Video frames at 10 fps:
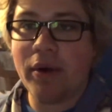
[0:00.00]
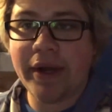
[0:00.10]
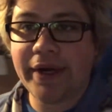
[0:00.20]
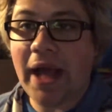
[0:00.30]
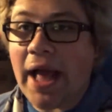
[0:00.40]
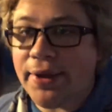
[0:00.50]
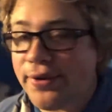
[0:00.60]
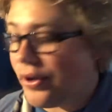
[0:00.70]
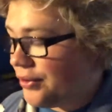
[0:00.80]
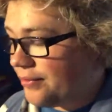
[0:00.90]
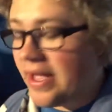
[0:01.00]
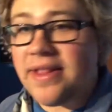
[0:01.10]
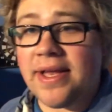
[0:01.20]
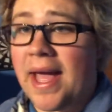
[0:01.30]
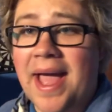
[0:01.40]
word, I don't know who.
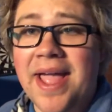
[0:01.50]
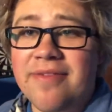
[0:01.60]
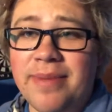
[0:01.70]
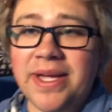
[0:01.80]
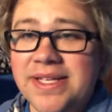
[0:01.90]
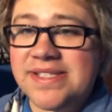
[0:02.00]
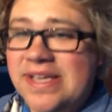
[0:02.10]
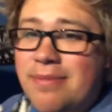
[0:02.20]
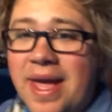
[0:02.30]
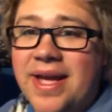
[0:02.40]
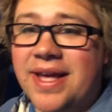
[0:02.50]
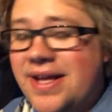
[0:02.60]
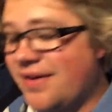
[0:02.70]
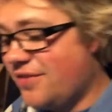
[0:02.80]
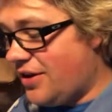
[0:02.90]
And then I have buckets in the back
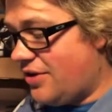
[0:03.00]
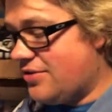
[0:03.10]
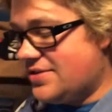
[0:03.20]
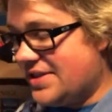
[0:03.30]
yet of clothes